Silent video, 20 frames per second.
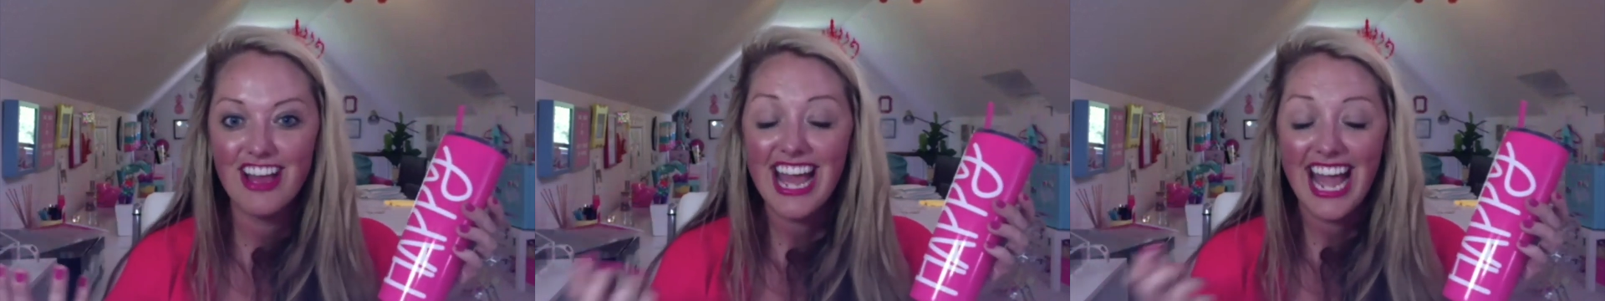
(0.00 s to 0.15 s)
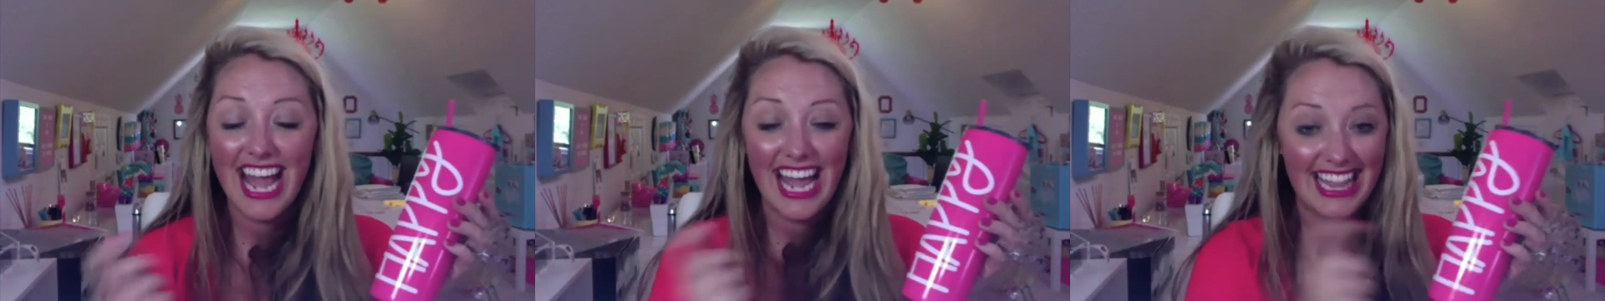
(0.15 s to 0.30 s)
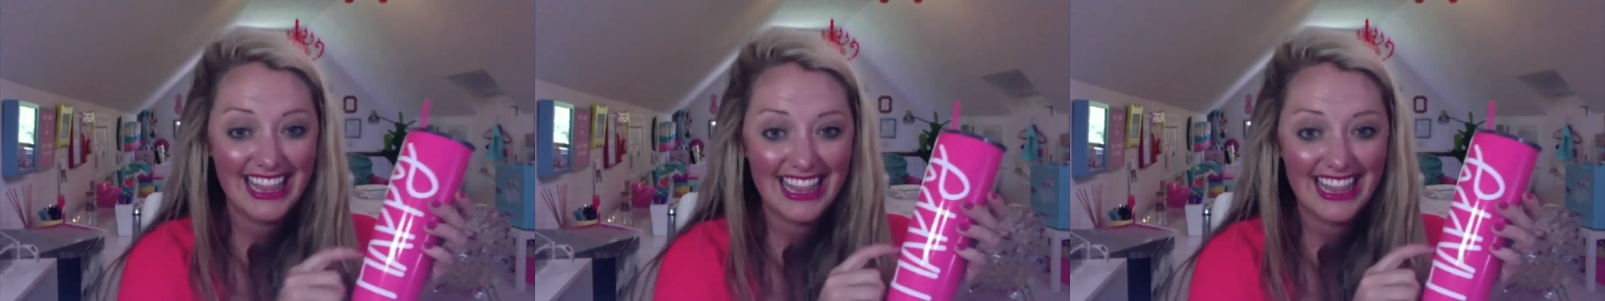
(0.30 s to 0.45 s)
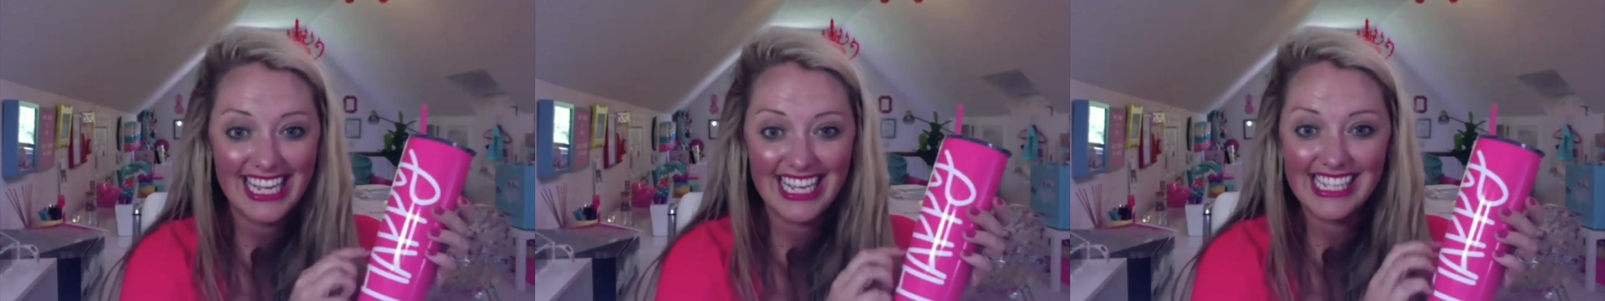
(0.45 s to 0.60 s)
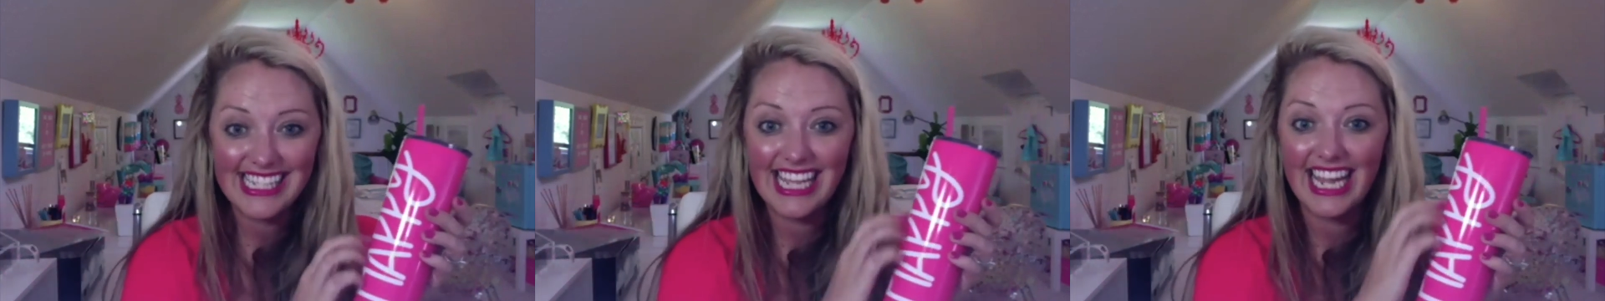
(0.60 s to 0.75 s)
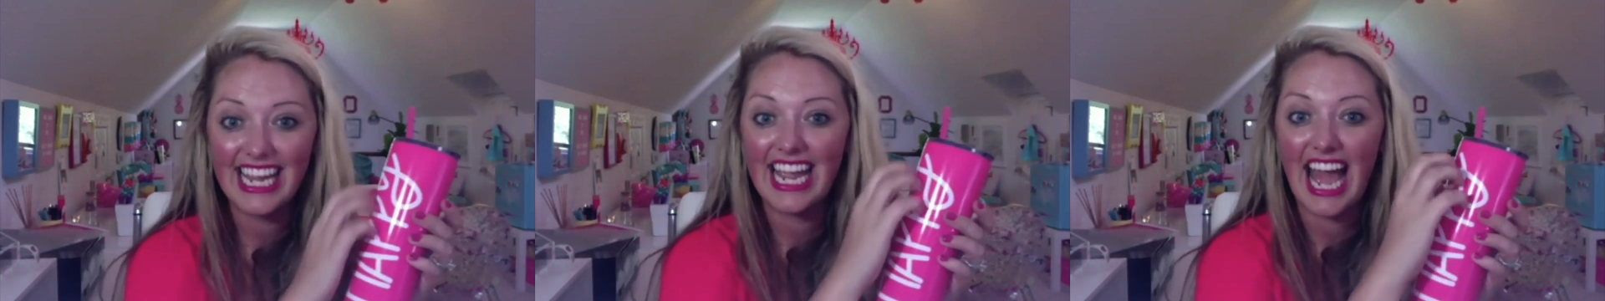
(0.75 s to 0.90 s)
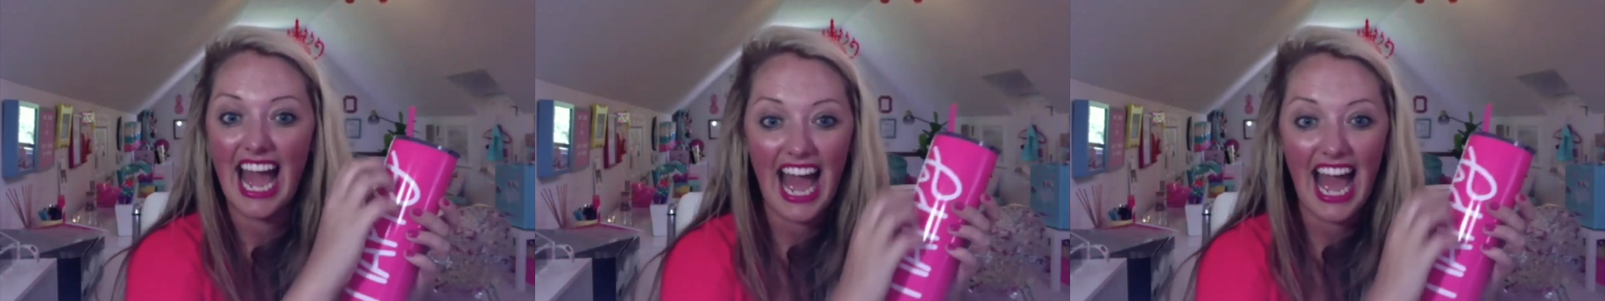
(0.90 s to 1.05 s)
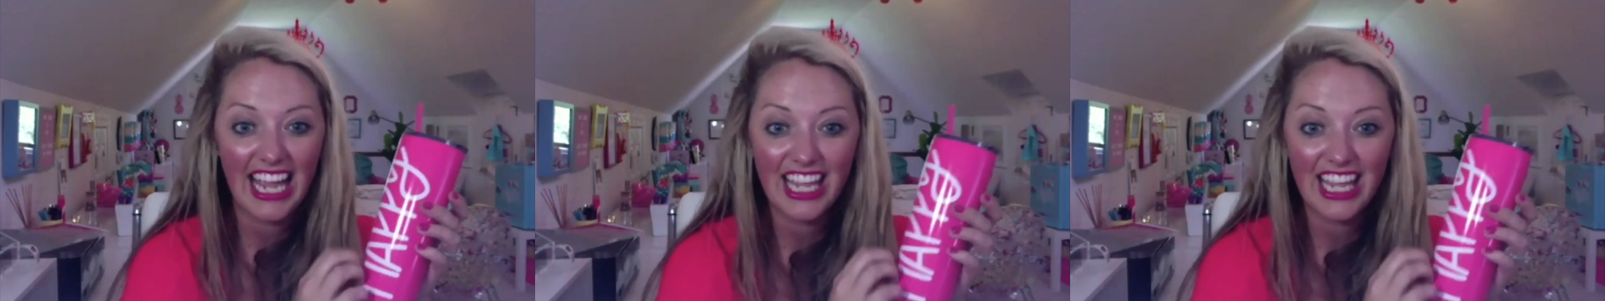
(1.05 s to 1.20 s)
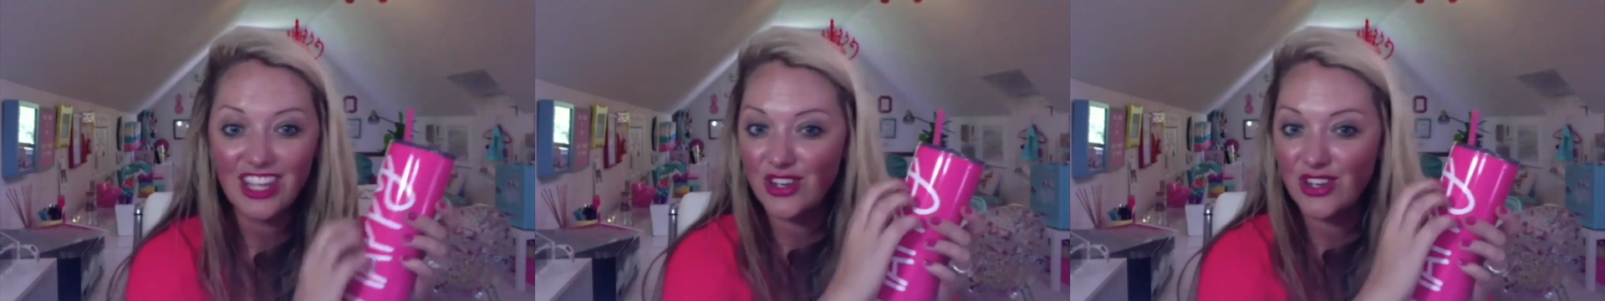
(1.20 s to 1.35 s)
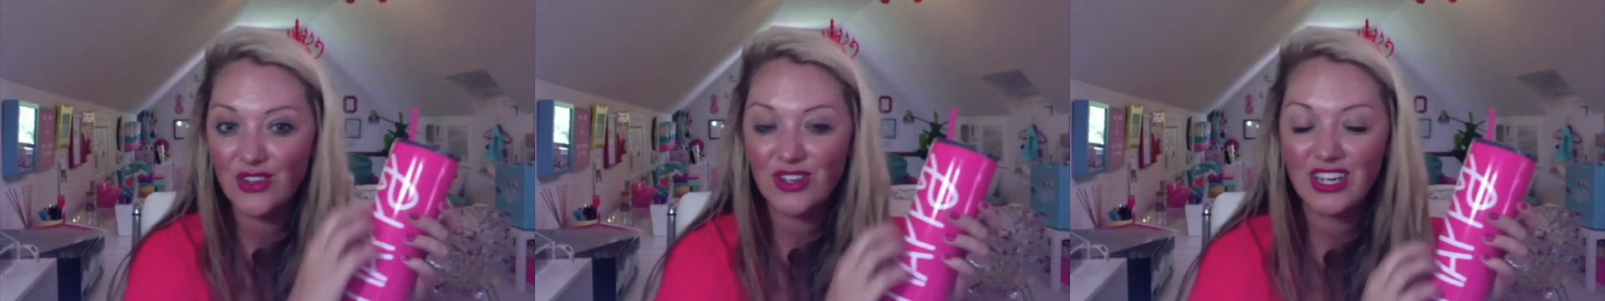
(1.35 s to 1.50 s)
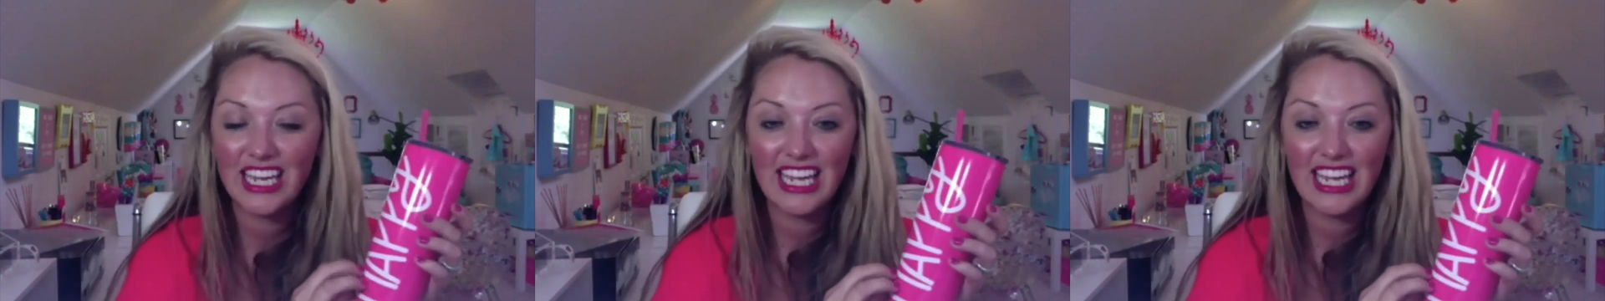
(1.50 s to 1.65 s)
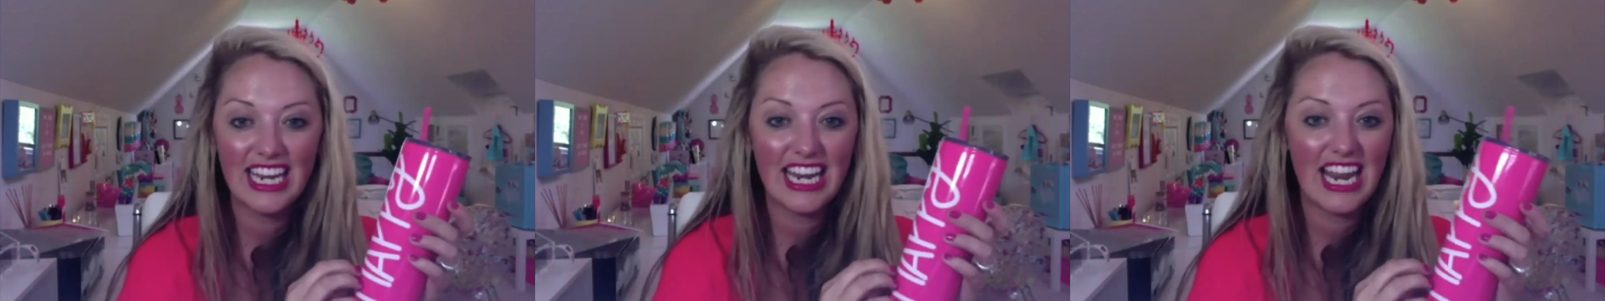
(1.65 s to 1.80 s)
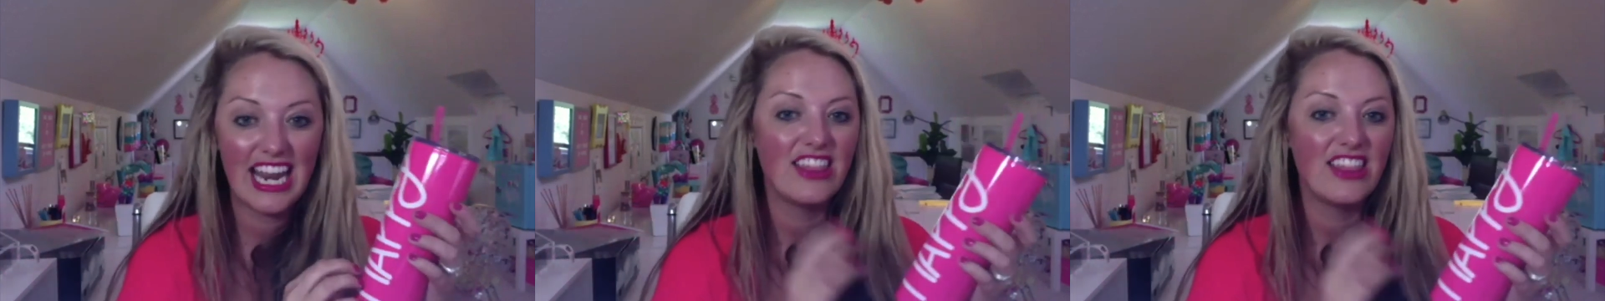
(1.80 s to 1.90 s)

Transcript: And this, like, you can,